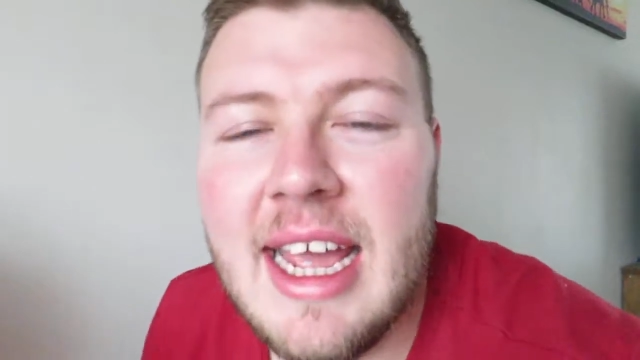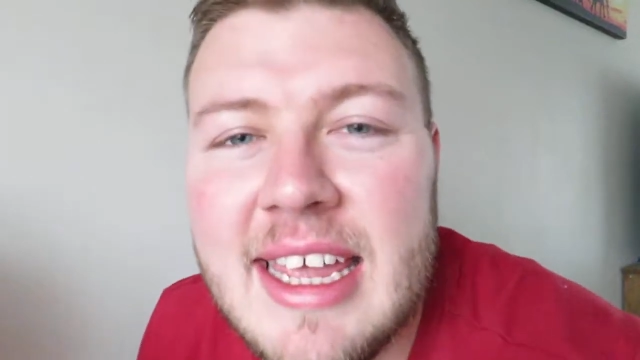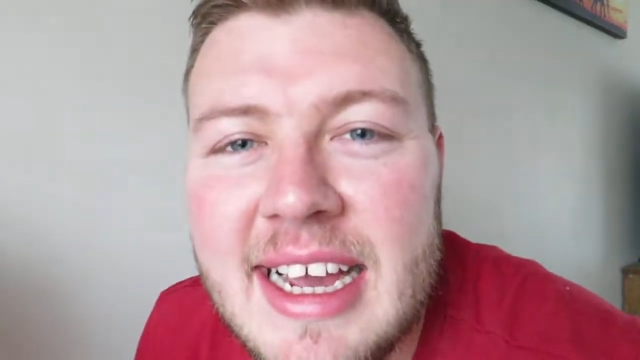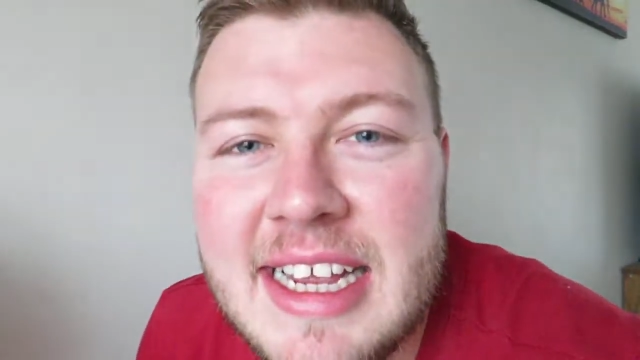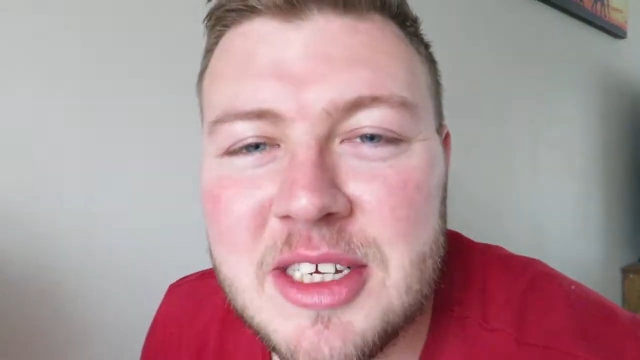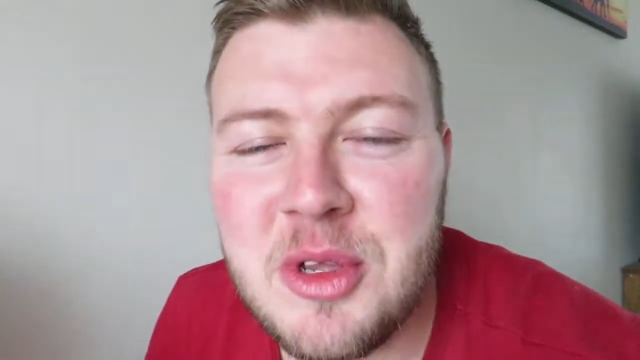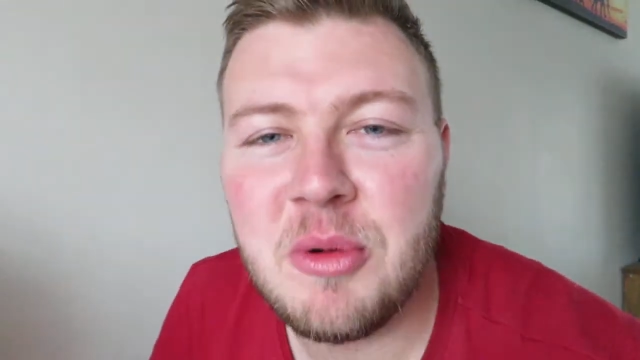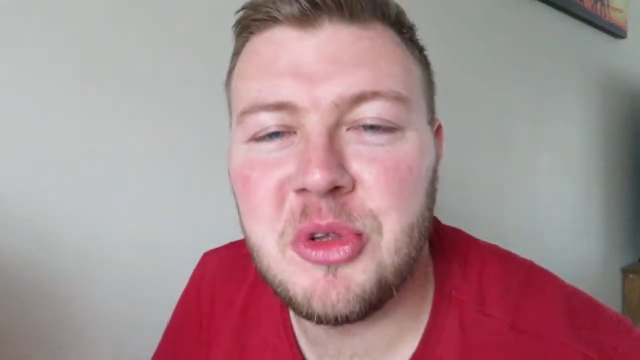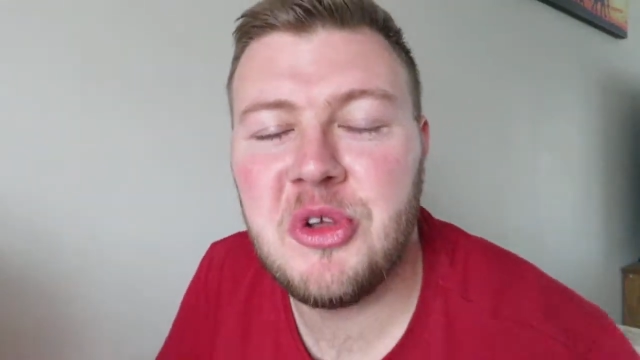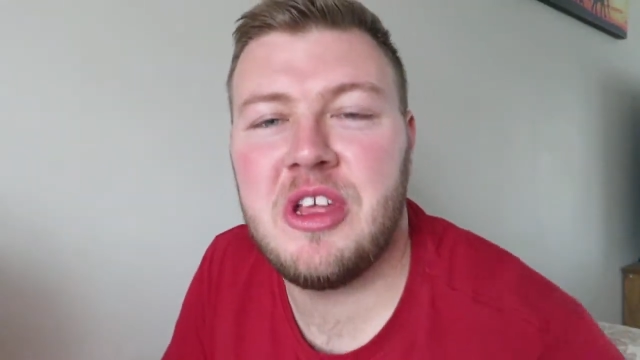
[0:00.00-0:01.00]
Hi guys, how
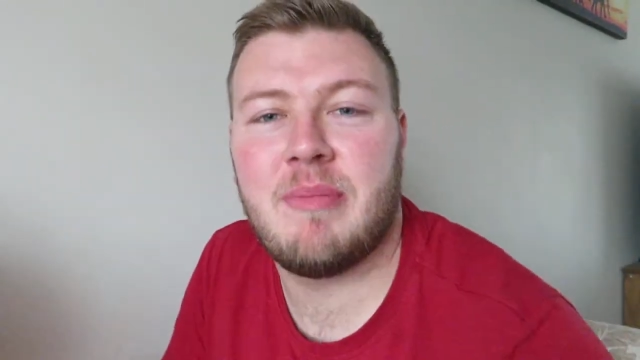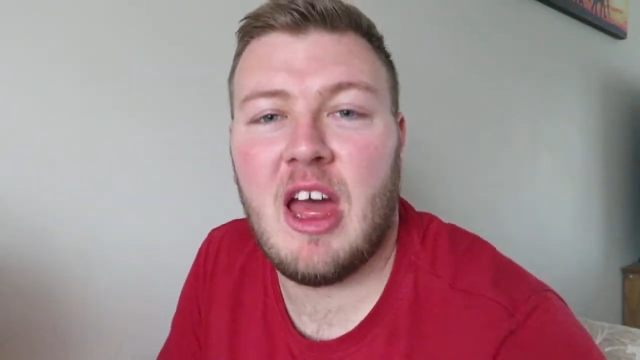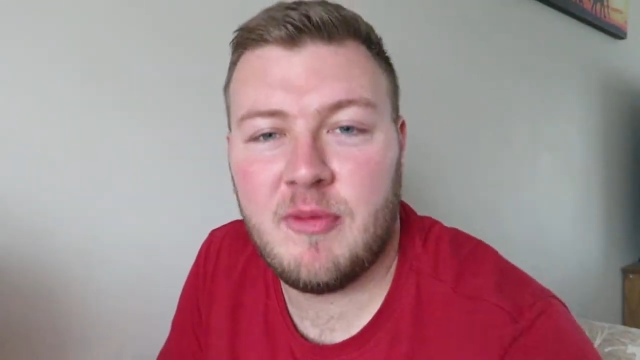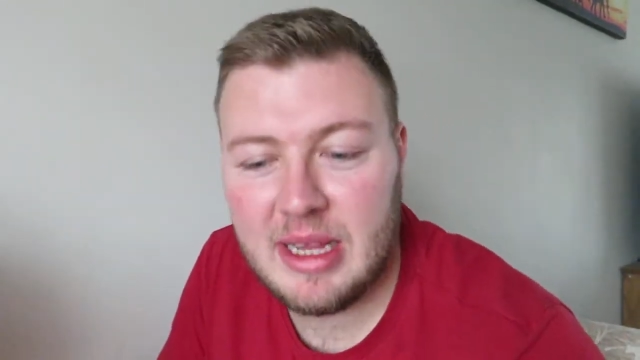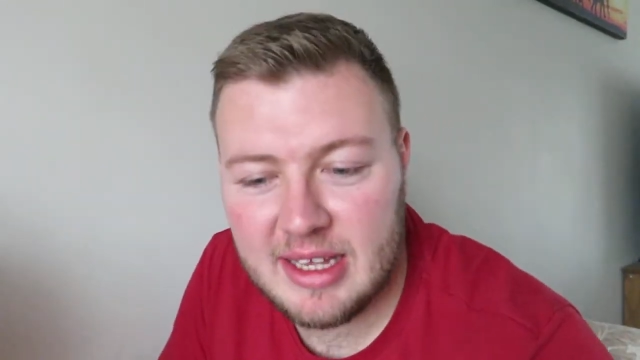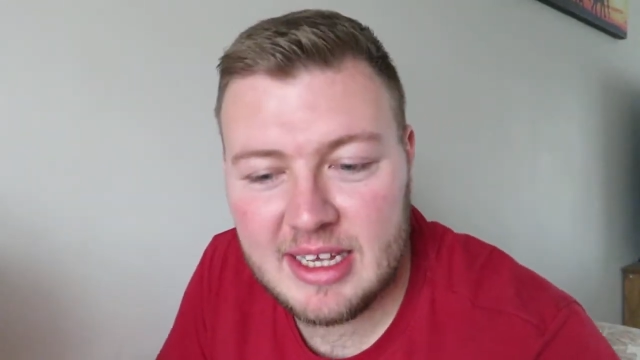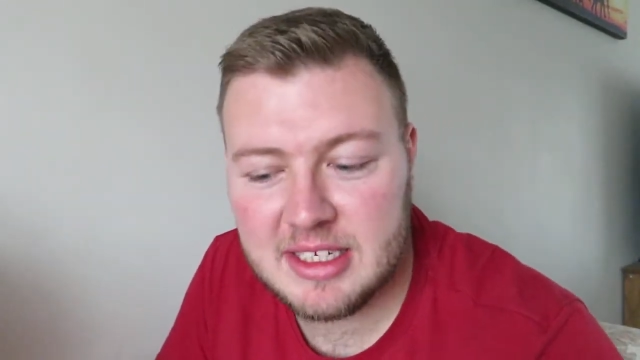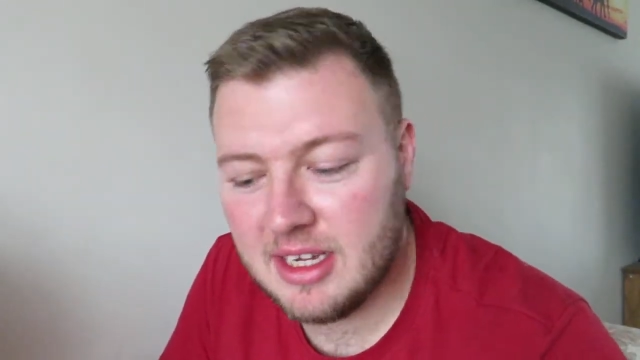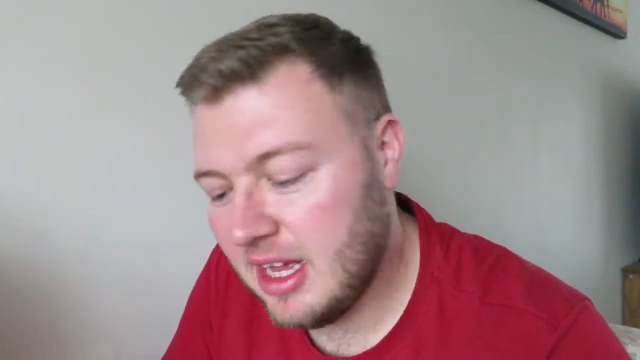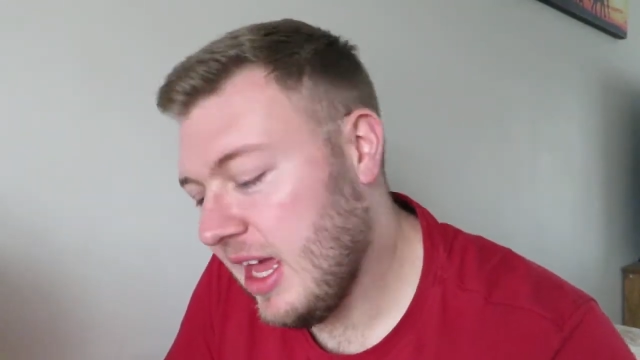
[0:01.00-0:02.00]
y'all doing? You're back with me,
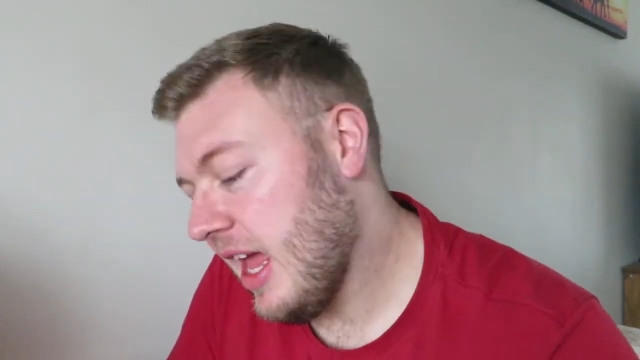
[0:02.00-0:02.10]
Dazza.